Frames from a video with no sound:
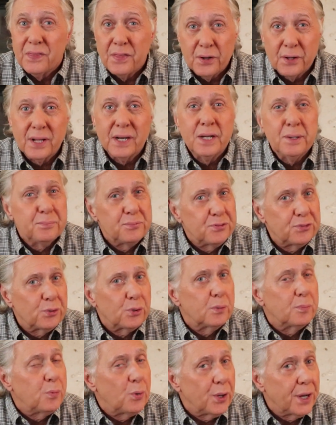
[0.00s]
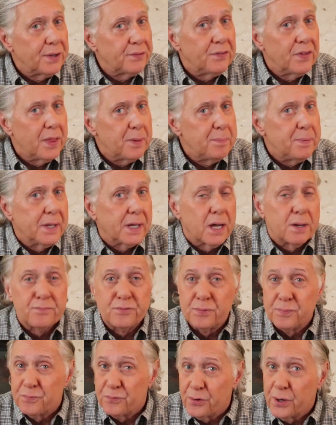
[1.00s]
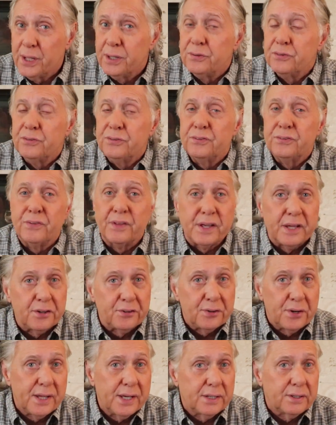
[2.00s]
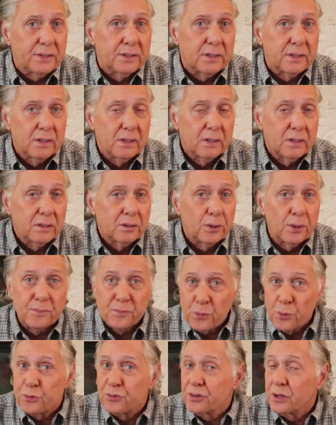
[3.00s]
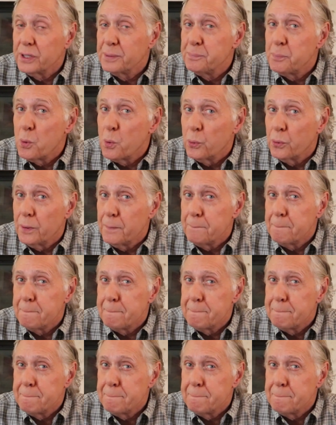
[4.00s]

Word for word: they're going to absorb whatever they pick up from friends, the internet, or unfortunately, porn.